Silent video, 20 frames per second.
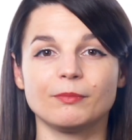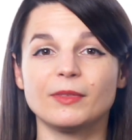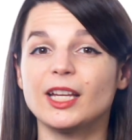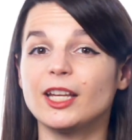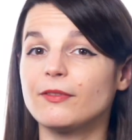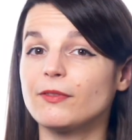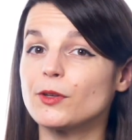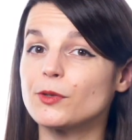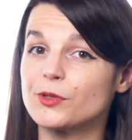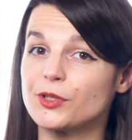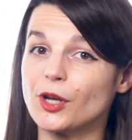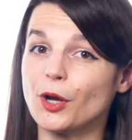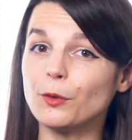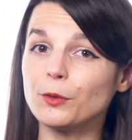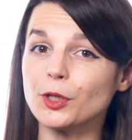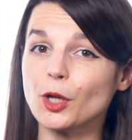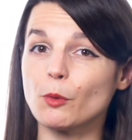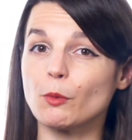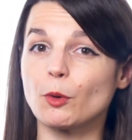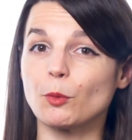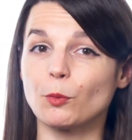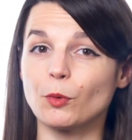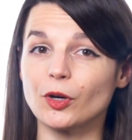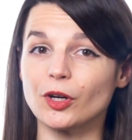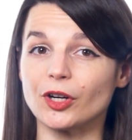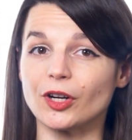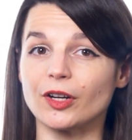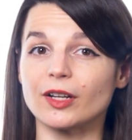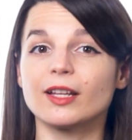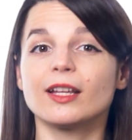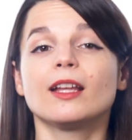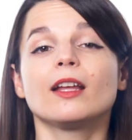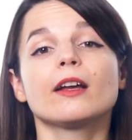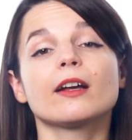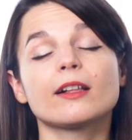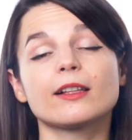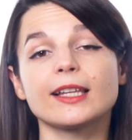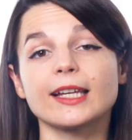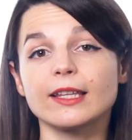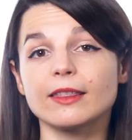If you don't know a word,
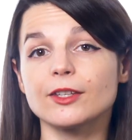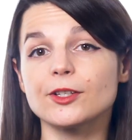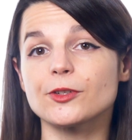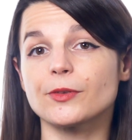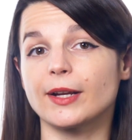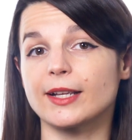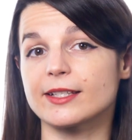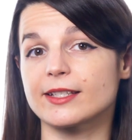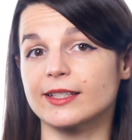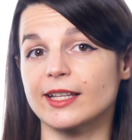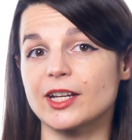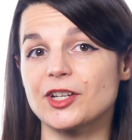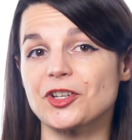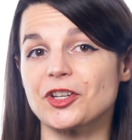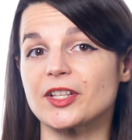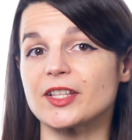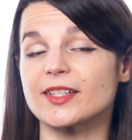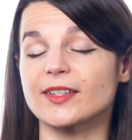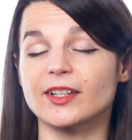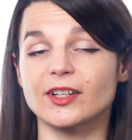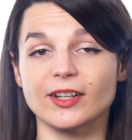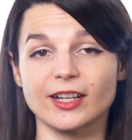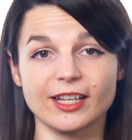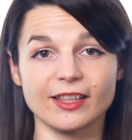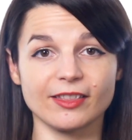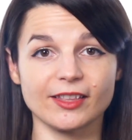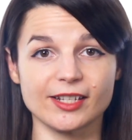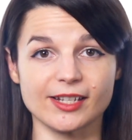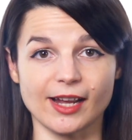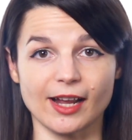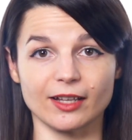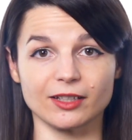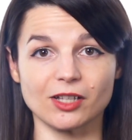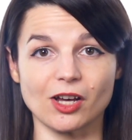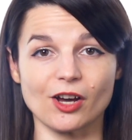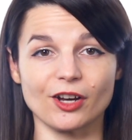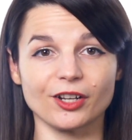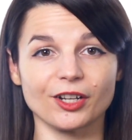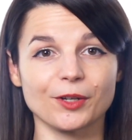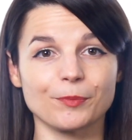click the translations that are in the
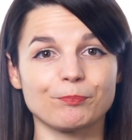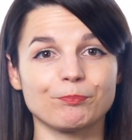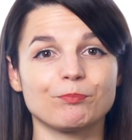dialogue.